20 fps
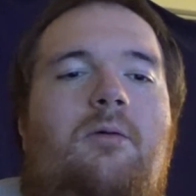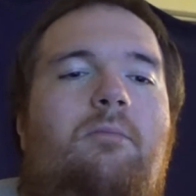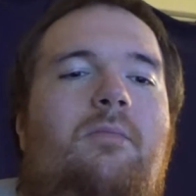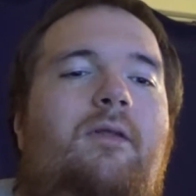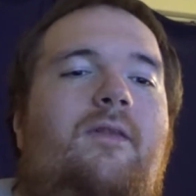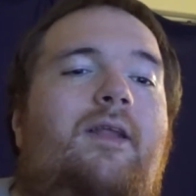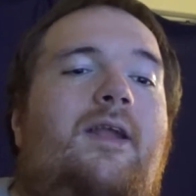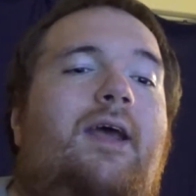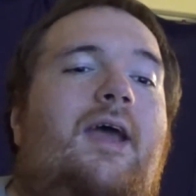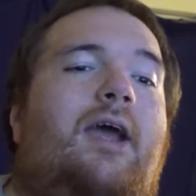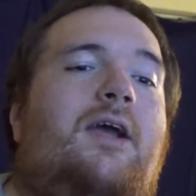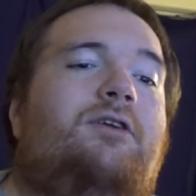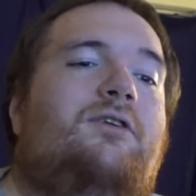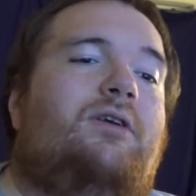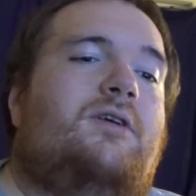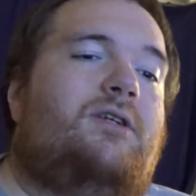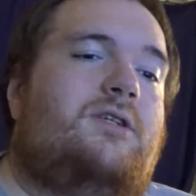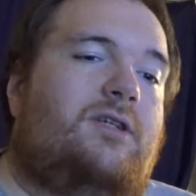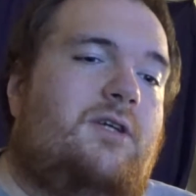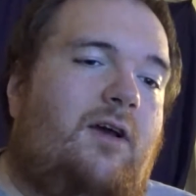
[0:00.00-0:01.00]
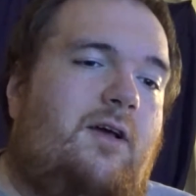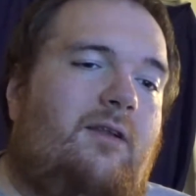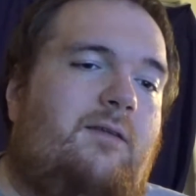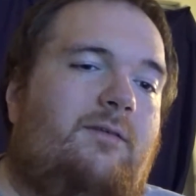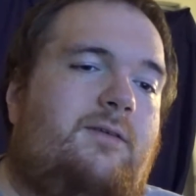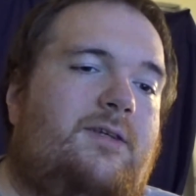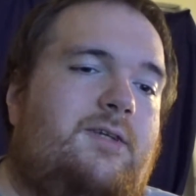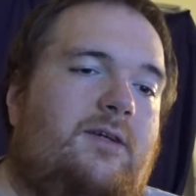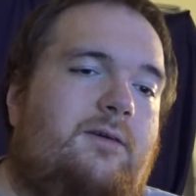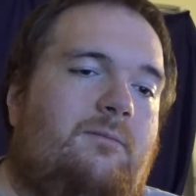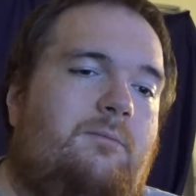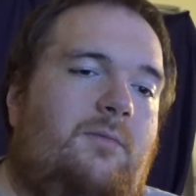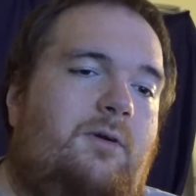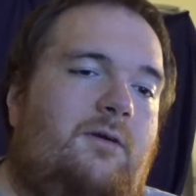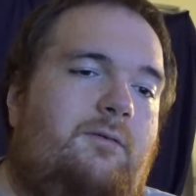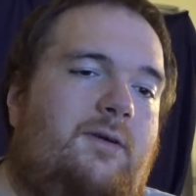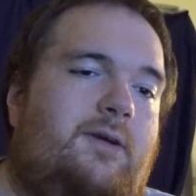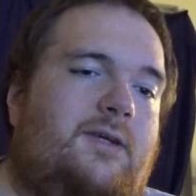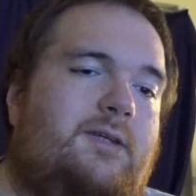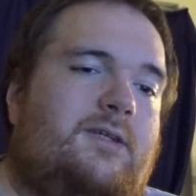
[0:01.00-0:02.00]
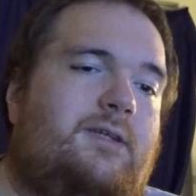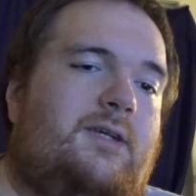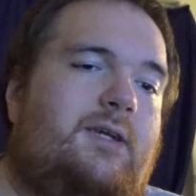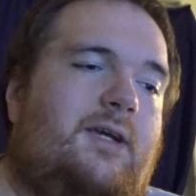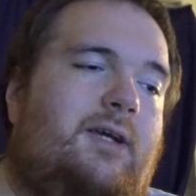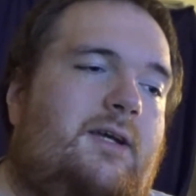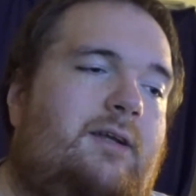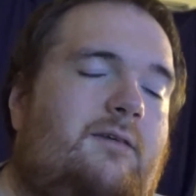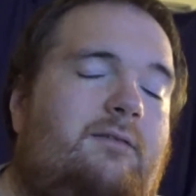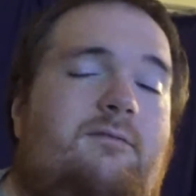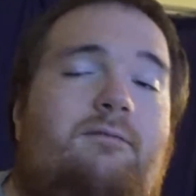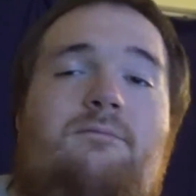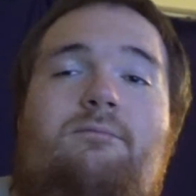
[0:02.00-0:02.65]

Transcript: but then I actually saw the movies and